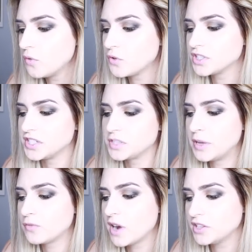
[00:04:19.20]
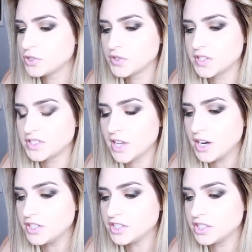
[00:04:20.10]
Go for 6-pin risers. The
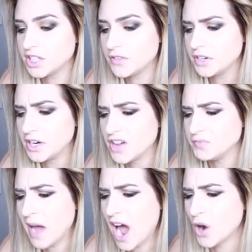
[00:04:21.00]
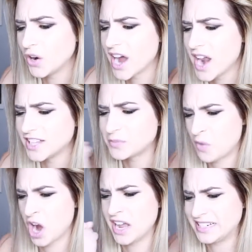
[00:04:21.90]
SATA doesn't give it enough power and it's
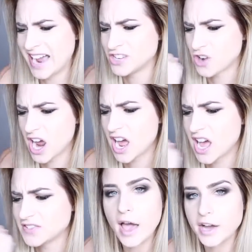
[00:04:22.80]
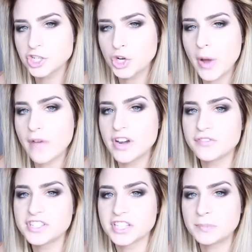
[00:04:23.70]
pretty dangerous. I actually don't have
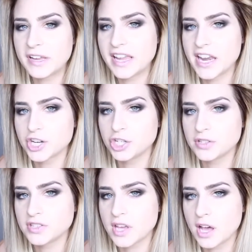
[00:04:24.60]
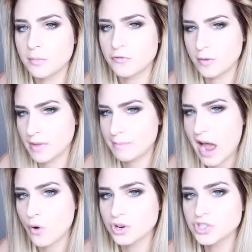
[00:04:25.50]
enough 6-pin connections from my
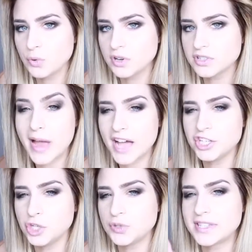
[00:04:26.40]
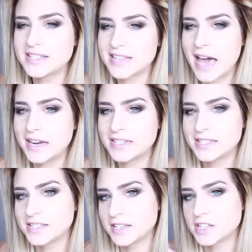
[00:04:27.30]
power source. I had to use the SATA to
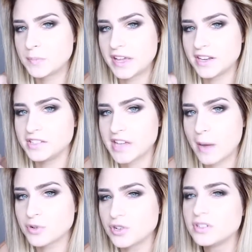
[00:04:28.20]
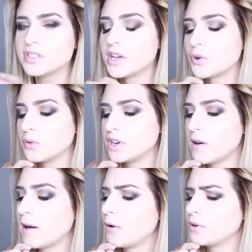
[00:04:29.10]
6-pin adapters. I don't really know
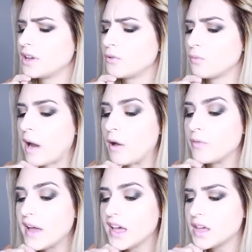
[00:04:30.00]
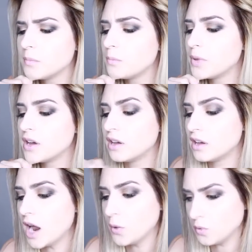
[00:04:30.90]
how I would get around that,
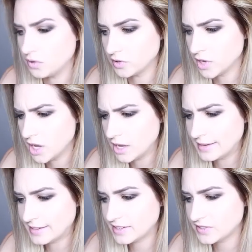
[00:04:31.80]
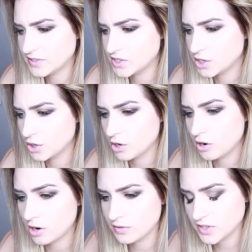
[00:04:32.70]
but I will
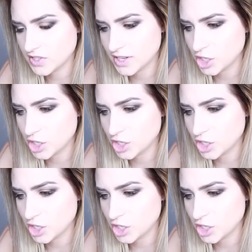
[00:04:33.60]
consider this